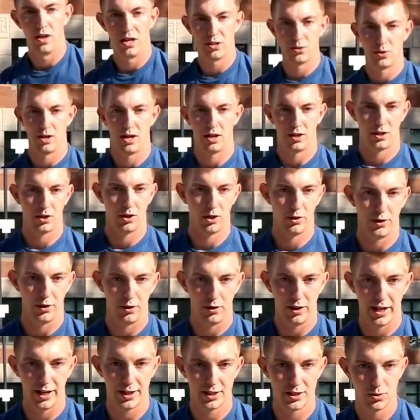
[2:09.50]
that's what I call the
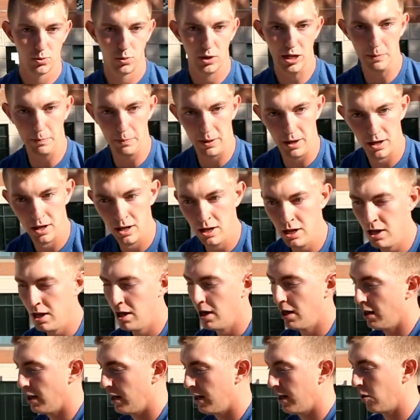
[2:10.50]
leg sweep.
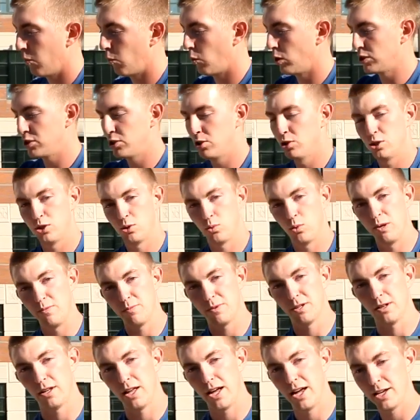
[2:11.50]
Once you sweep
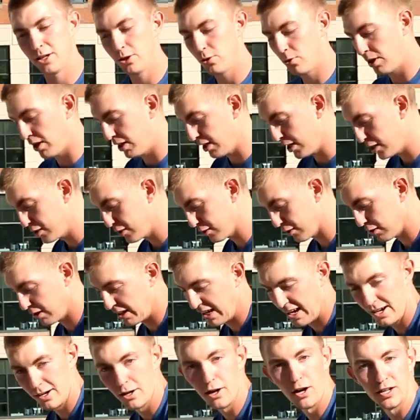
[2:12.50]
the leg, you can either
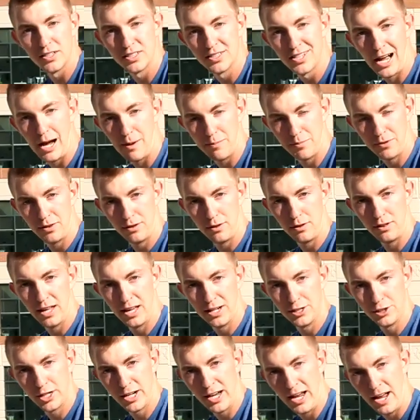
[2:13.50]
land on top of the
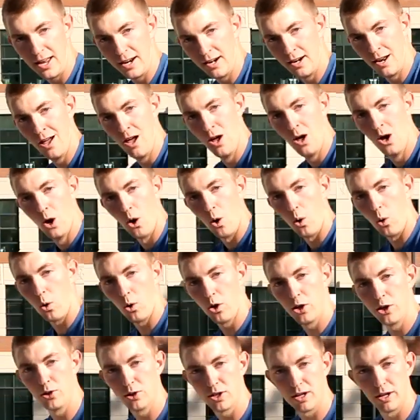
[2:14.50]
ledge again,
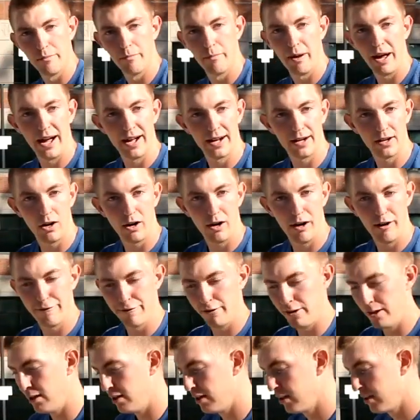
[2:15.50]
or you can back off
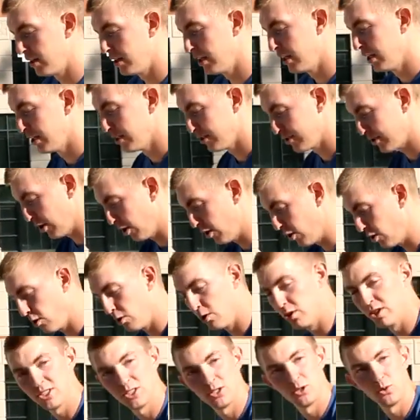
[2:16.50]
it.
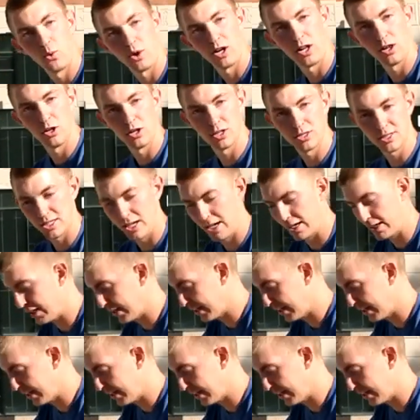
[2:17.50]
So this is what it looks like